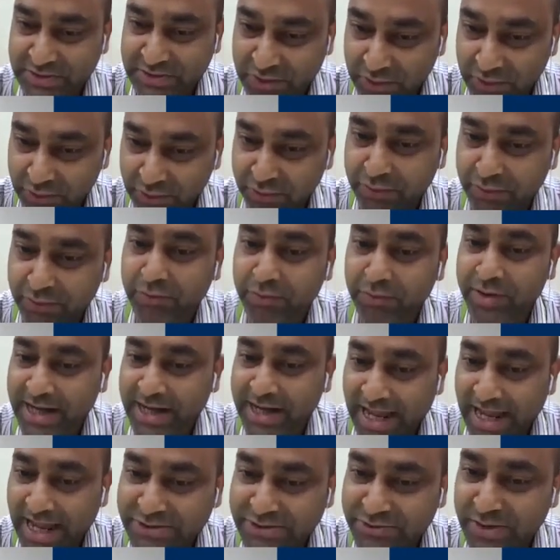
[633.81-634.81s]
So
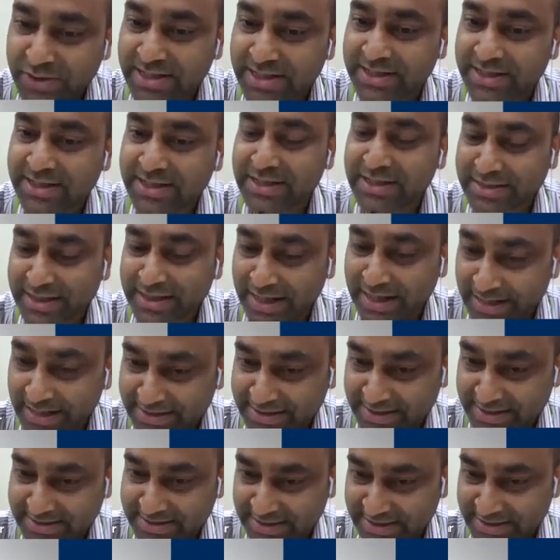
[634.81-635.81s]
gradually in the
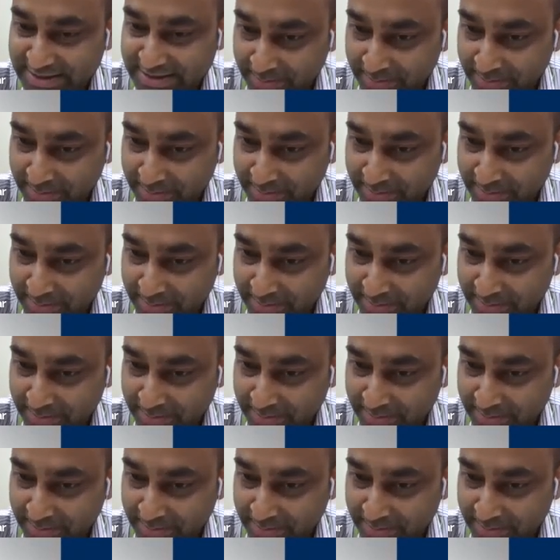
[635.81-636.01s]
literature, the